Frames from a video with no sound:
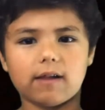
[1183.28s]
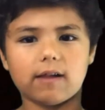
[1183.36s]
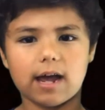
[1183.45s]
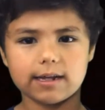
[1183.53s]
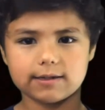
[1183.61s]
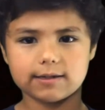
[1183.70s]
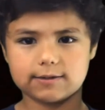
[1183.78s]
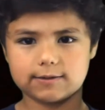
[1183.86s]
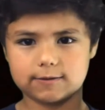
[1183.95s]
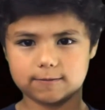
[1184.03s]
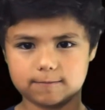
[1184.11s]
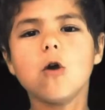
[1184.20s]

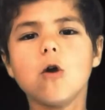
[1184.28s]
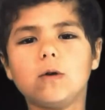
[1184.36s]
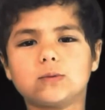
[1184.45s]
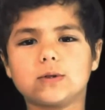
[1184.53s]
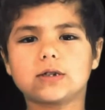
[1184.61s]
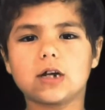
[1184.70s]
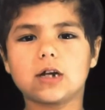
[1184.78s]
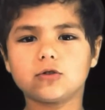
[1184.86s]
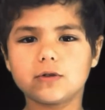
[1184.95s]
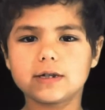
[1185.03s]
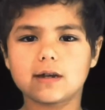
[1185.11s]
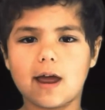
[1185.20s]
Allies, which was
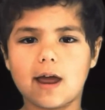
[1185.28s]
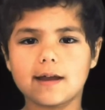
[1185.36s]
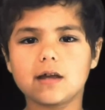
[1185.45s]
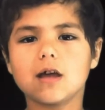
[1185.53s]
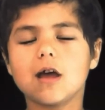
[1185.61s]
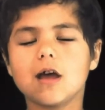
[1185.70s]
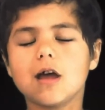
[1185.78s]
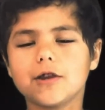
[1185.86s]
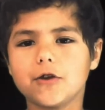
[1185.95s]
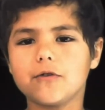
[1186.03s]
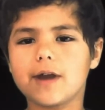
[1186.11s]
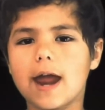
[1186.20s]
countries like
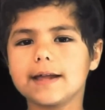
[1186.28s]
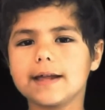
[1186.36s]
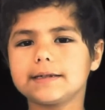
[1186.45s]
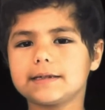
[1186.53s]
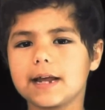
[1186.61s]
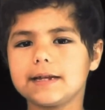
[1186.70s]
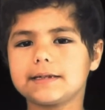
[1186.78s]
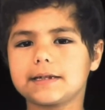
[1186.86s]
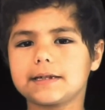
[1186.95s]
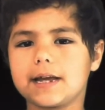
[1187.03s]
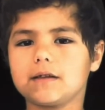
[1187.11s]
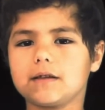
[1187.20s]
the United
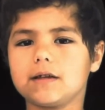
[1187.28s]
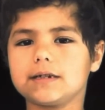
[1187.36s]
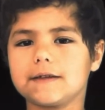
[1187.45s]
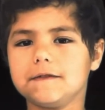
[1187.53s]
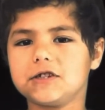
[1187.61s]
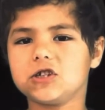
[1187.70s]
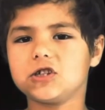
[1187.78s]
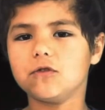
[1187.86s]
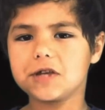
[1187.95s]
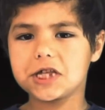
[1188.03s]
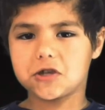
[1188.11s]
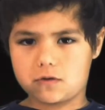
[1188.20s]
States, England, and the
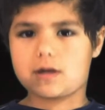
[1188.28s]
Soviet